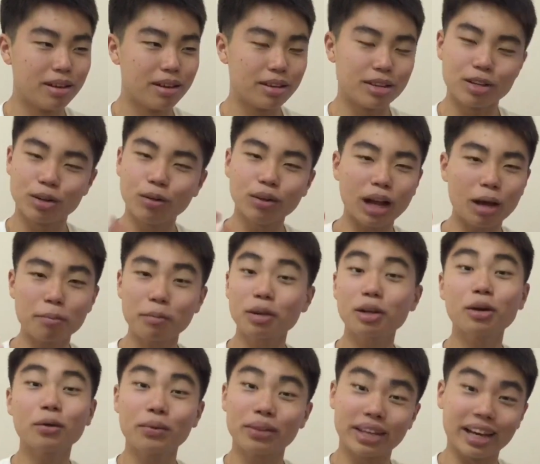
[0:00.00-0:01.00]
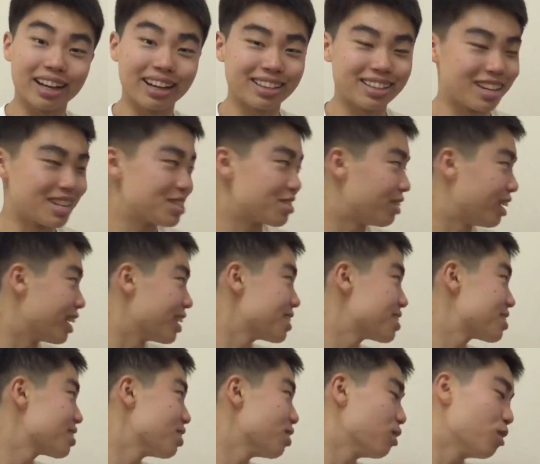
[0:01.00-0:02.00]
I'm going to go with Galatasaray.
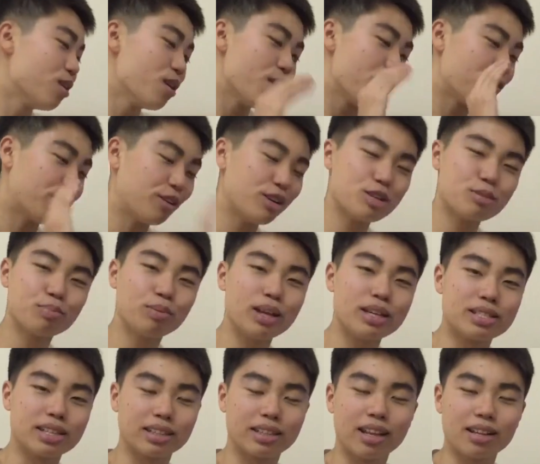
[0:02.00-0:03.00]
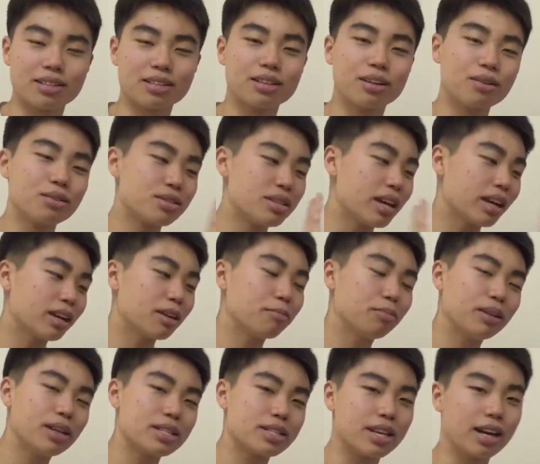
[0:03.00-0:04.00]
So, first place Atletico, second
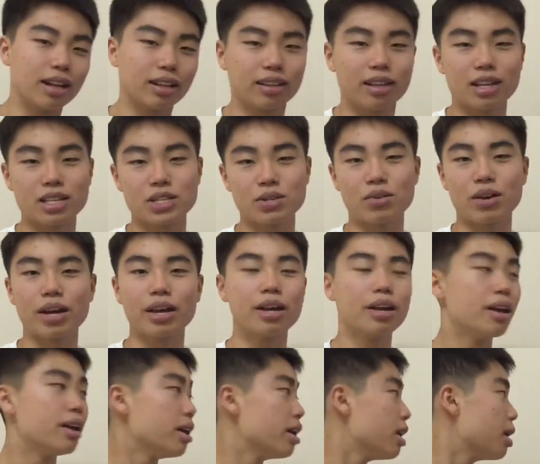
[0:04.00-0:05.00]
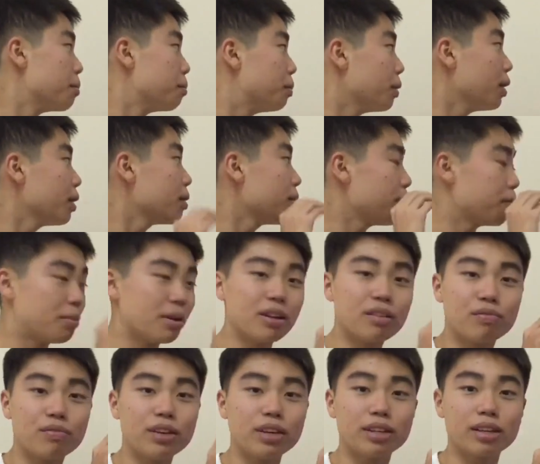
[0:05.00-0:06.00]
place Galatasaray, but
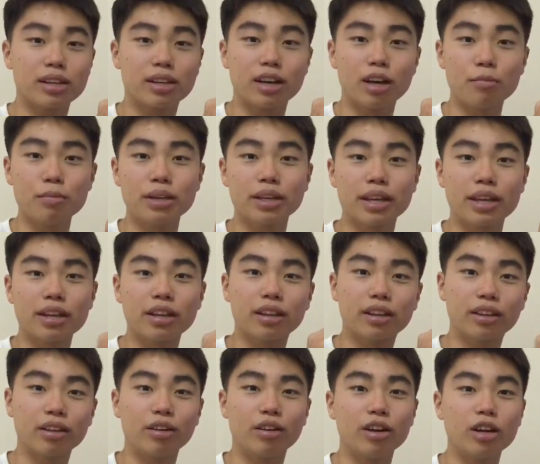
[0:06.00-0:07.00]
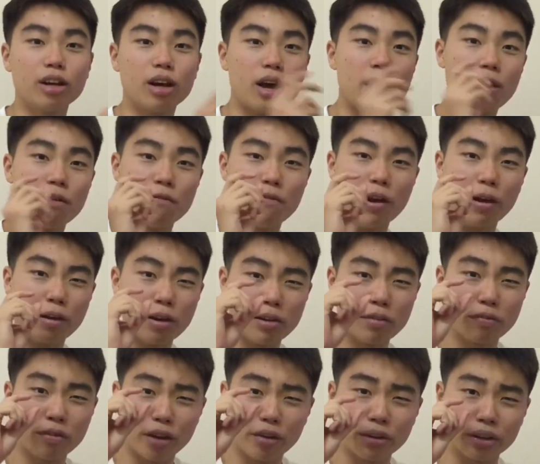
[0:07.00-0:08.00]
Benfica coming in third
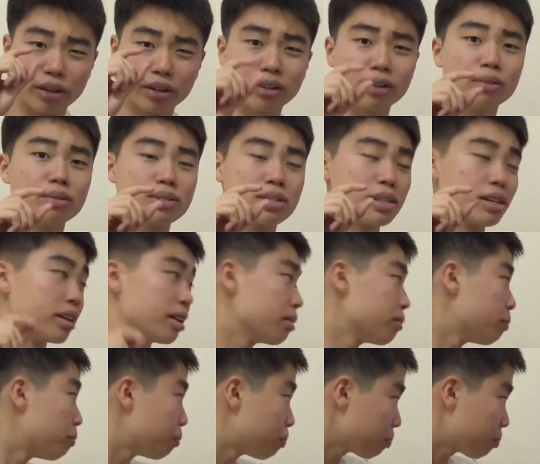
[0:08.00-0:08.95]
very, very closely.